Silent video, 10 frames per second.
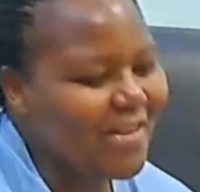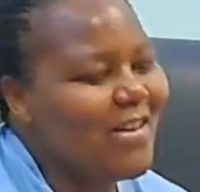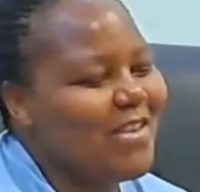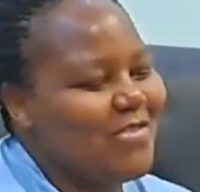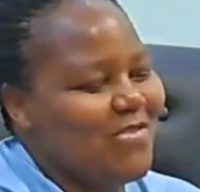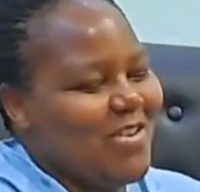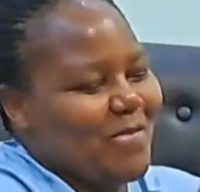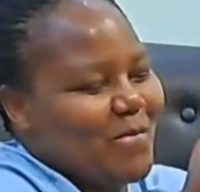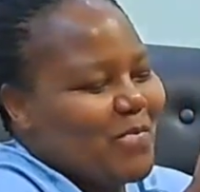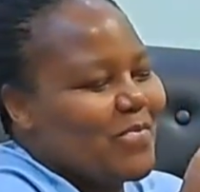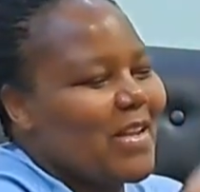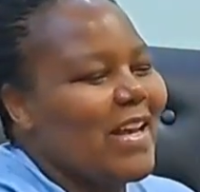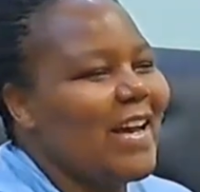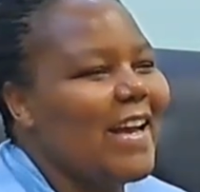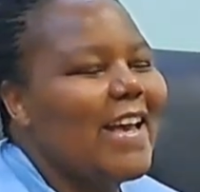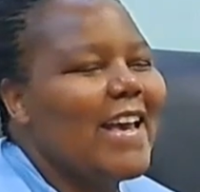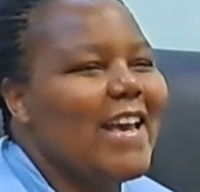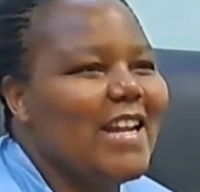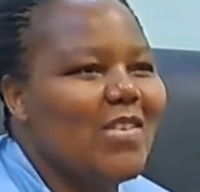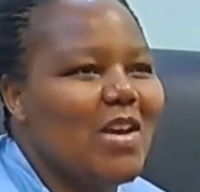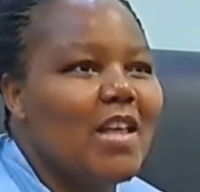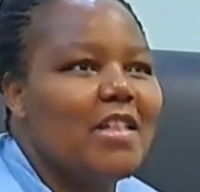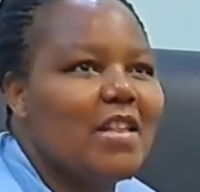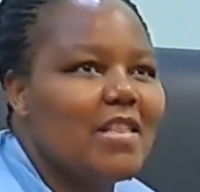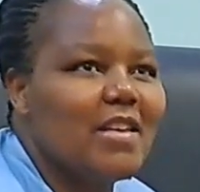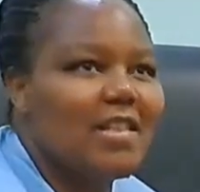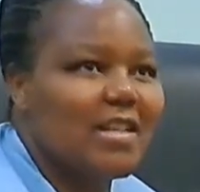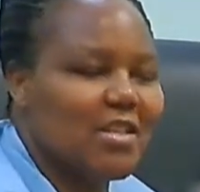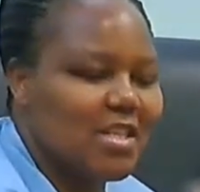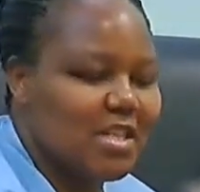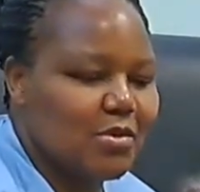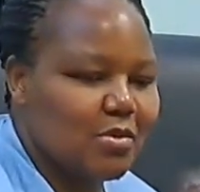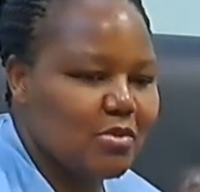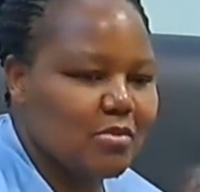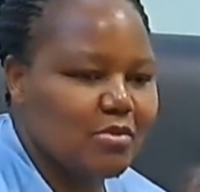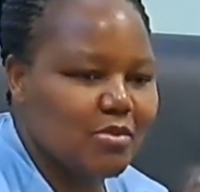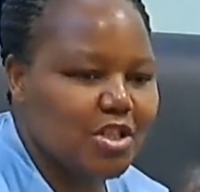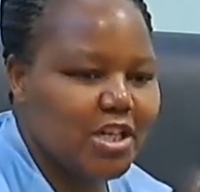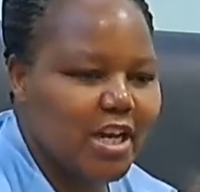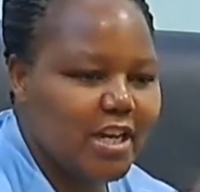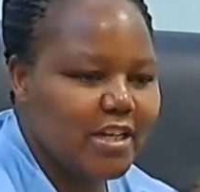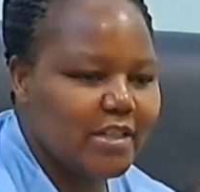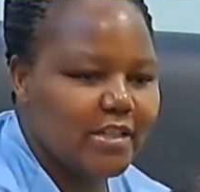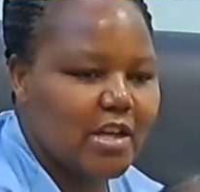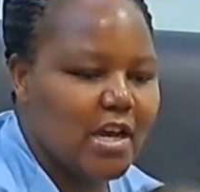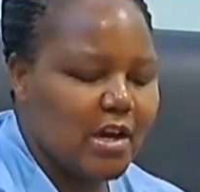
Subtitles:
Where are you going? Anyway, the other thing that I wanted to share is,